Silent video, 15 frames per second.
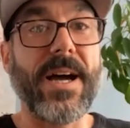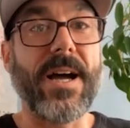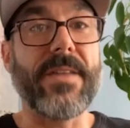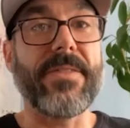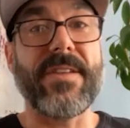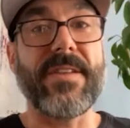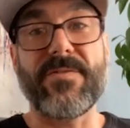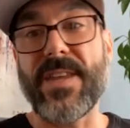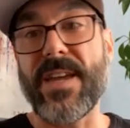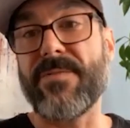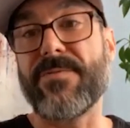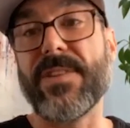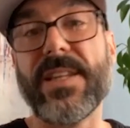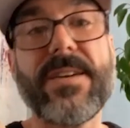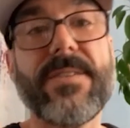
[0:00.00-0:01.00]
They've
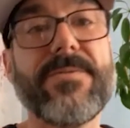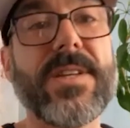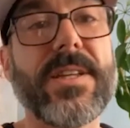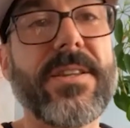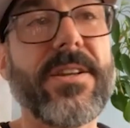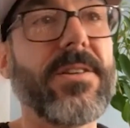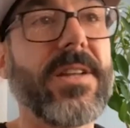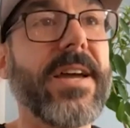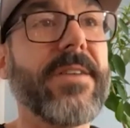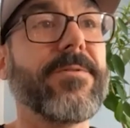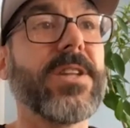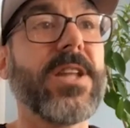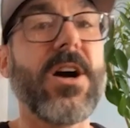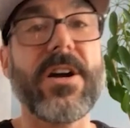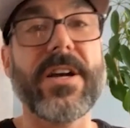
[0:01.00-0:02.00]
lived their life
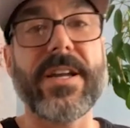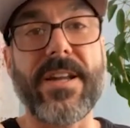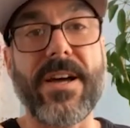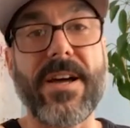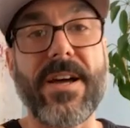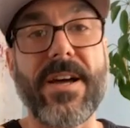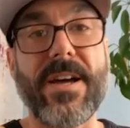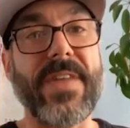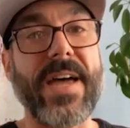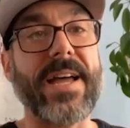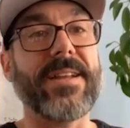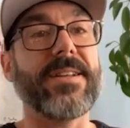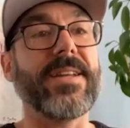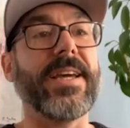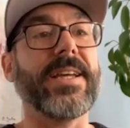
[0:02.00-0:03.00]
long enough that
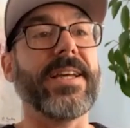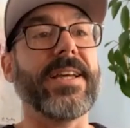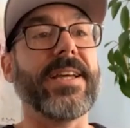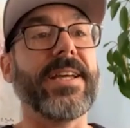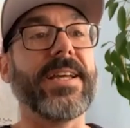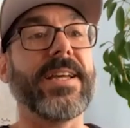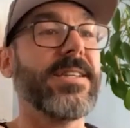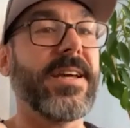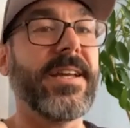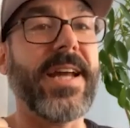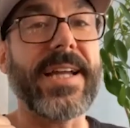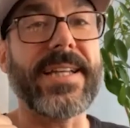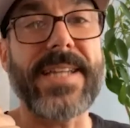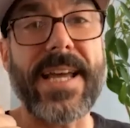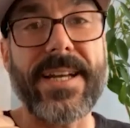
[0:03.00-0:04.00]
it isn't an
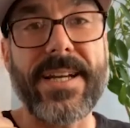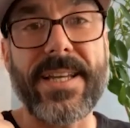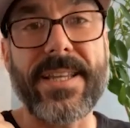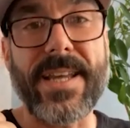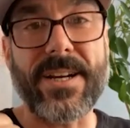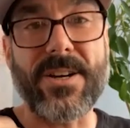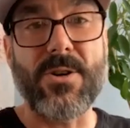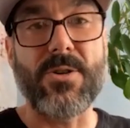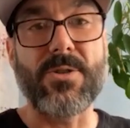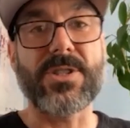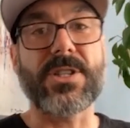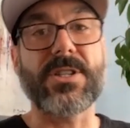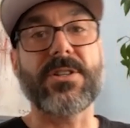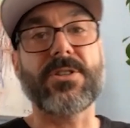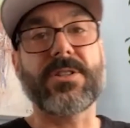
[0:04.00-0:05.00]
identity that
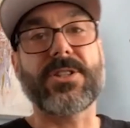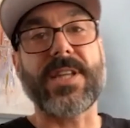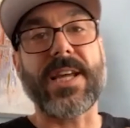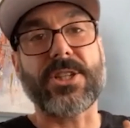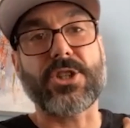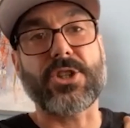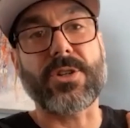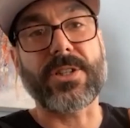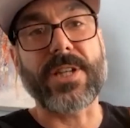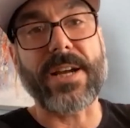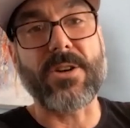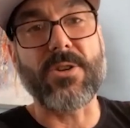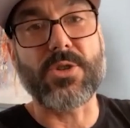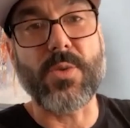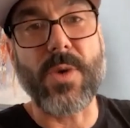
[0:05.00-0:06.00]
goes
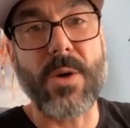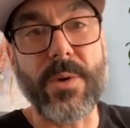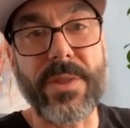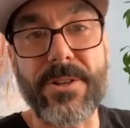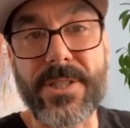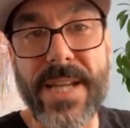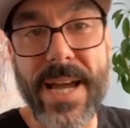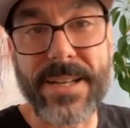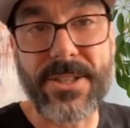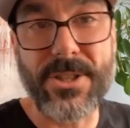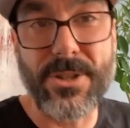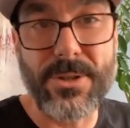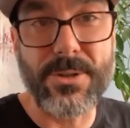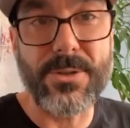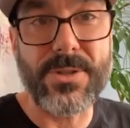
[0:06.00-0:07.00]
well with their
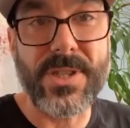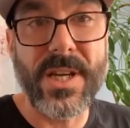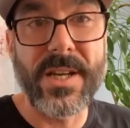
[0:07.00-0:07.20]
tattoos